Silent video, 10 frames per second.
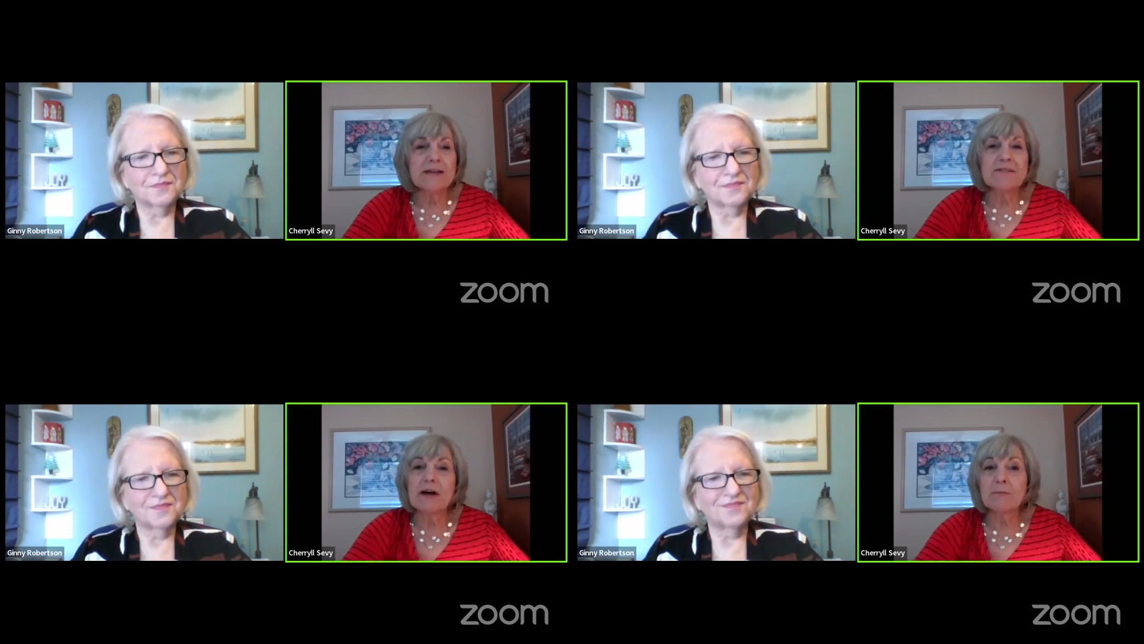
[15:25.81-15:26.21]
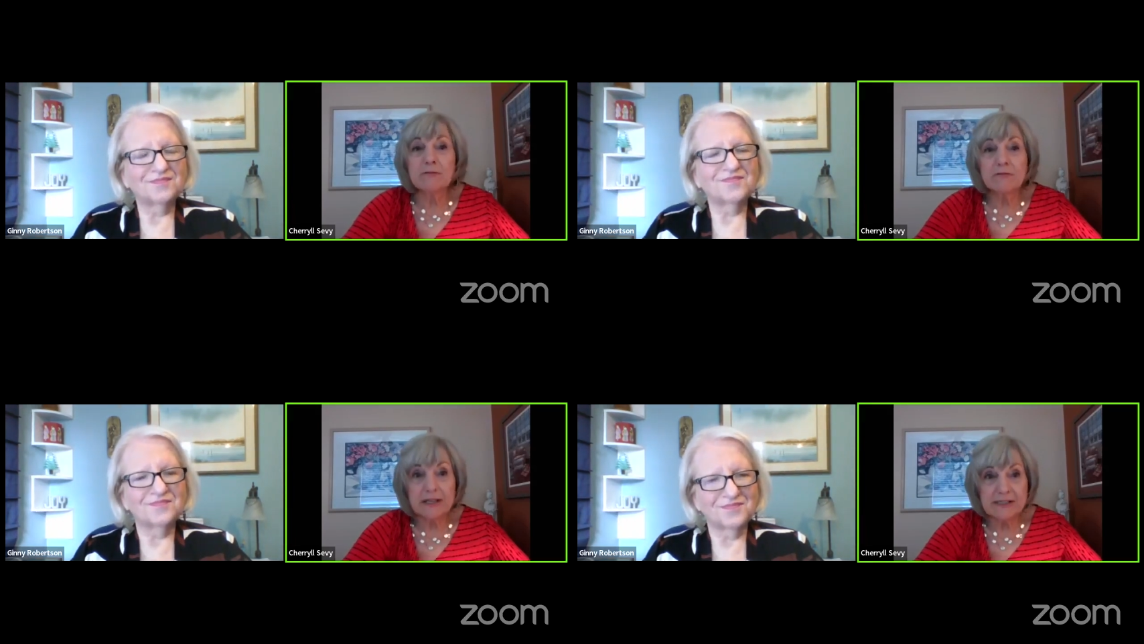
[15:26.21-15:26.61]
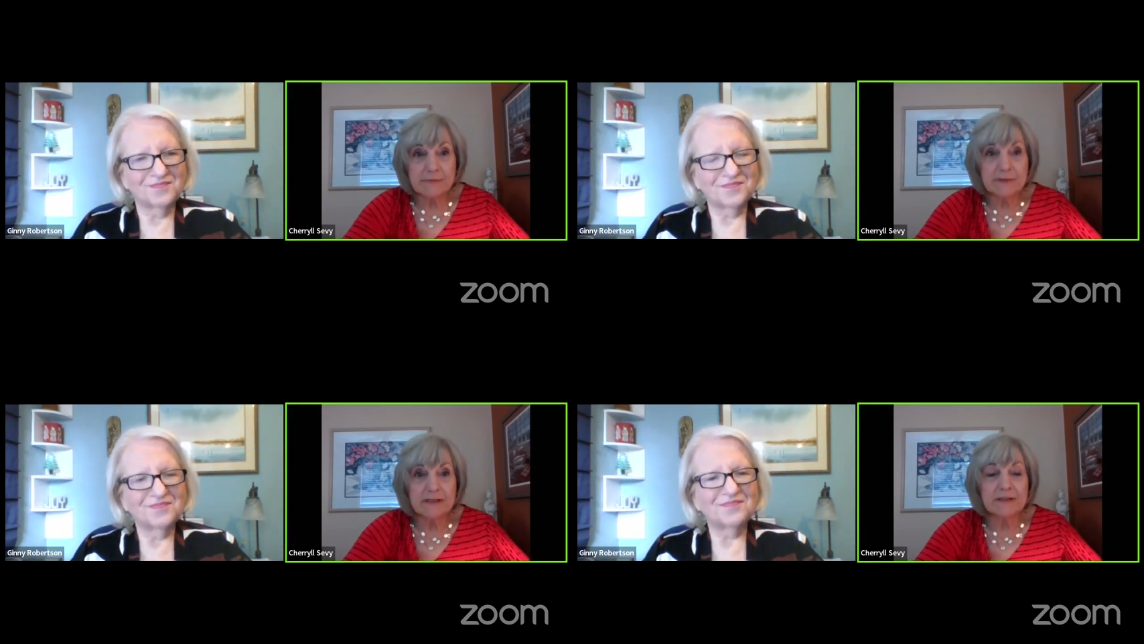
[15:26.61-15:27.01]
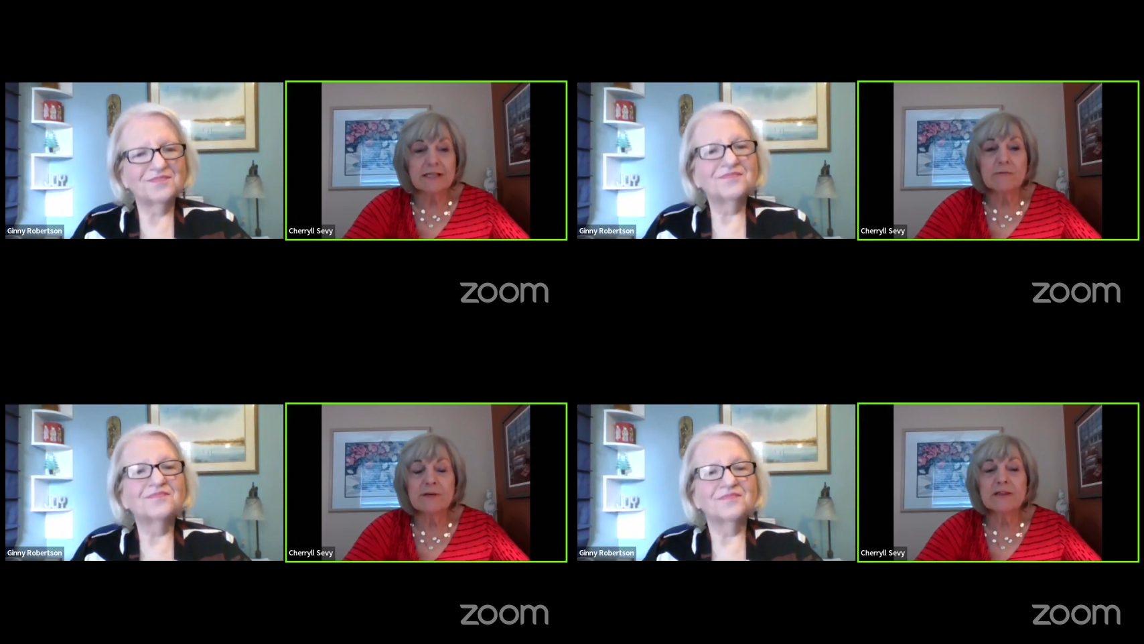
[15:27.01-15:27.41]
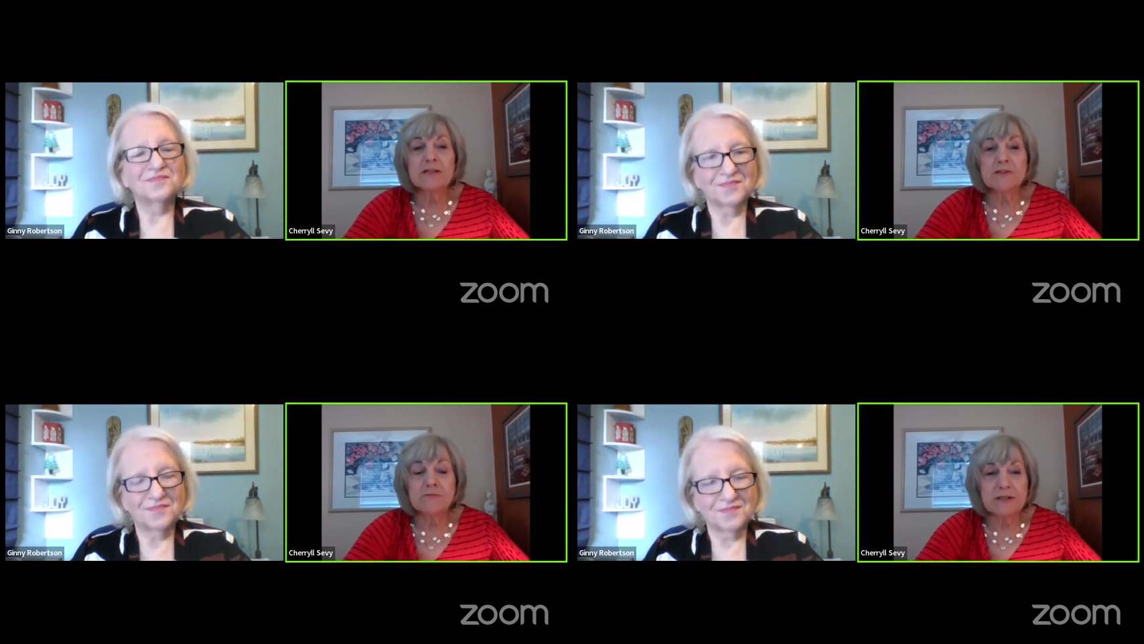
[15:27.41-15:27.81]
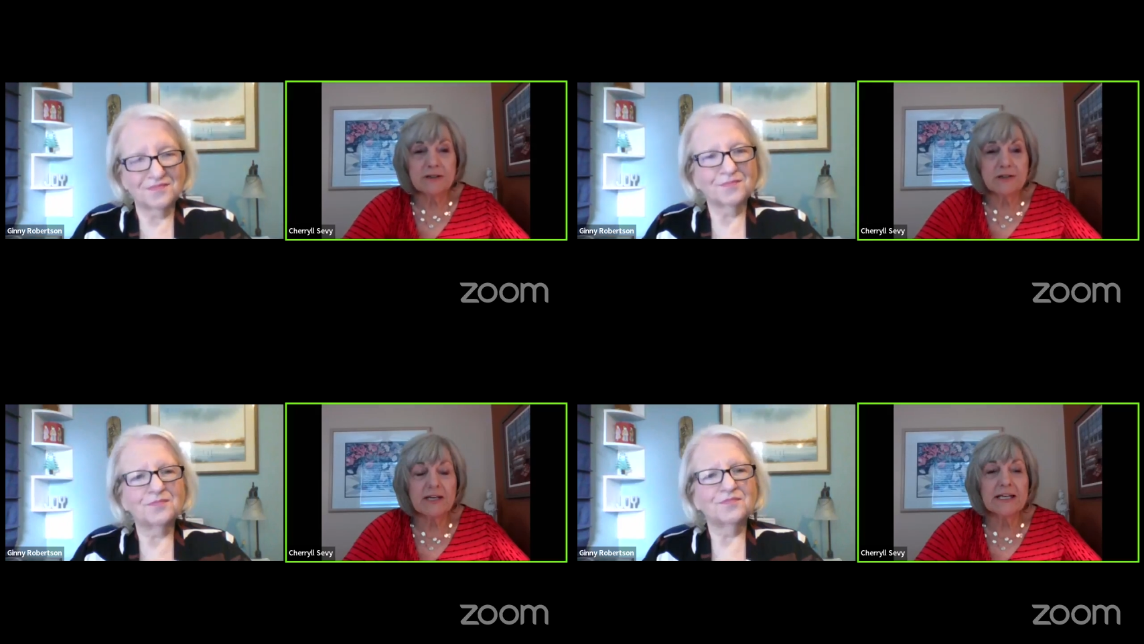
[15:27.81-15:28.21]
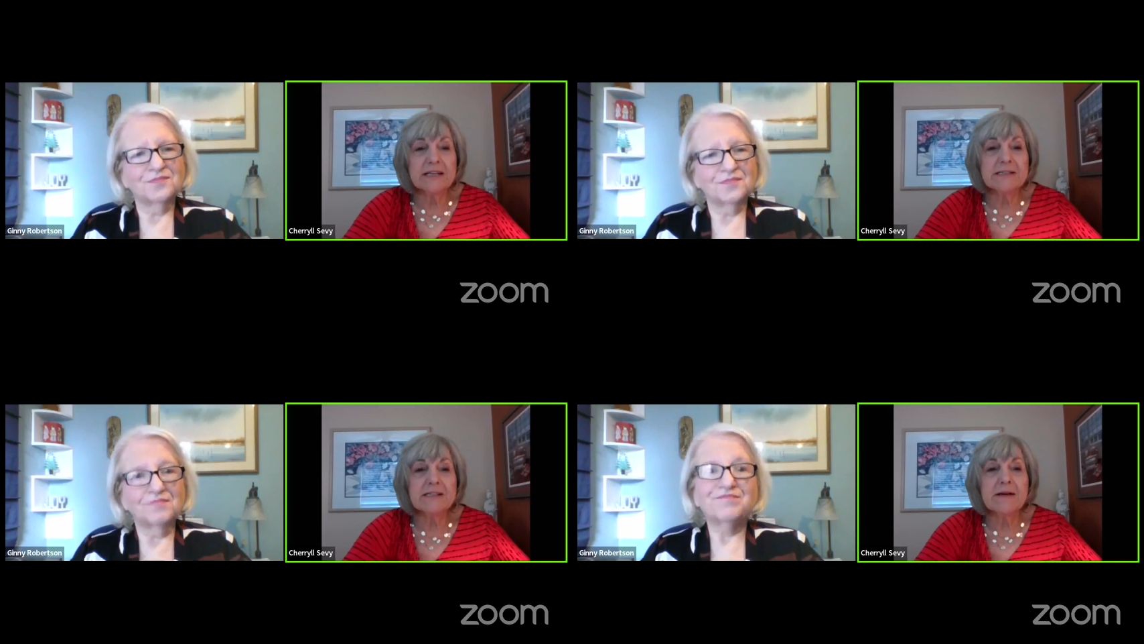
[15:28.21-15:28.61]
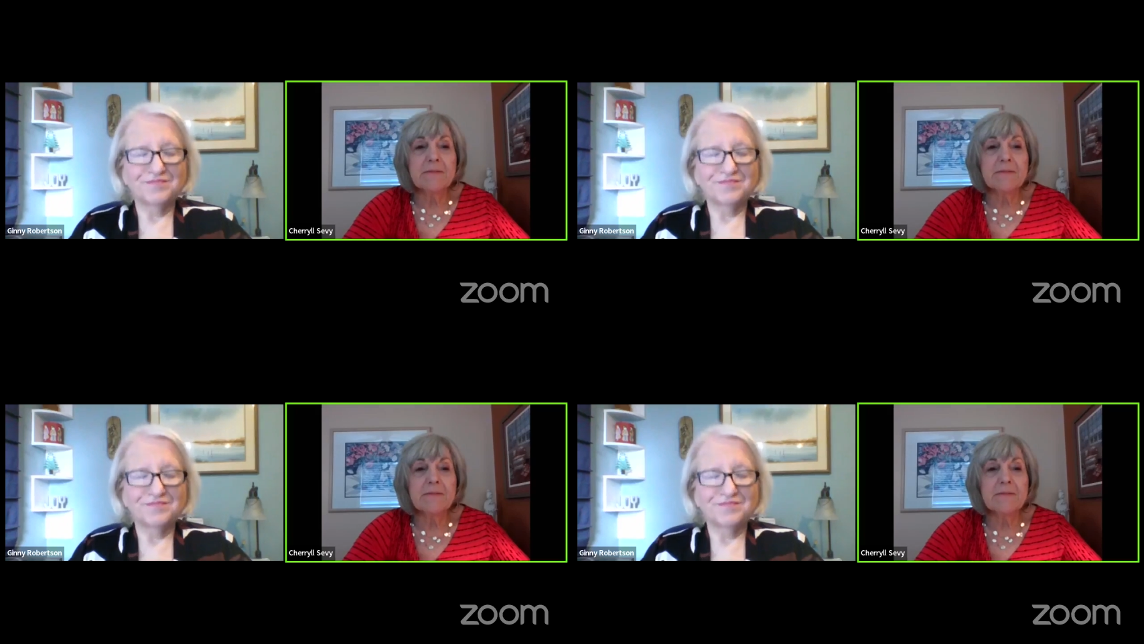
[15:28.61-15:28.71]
Speaker 1: They've got more flexibility with their with their kids.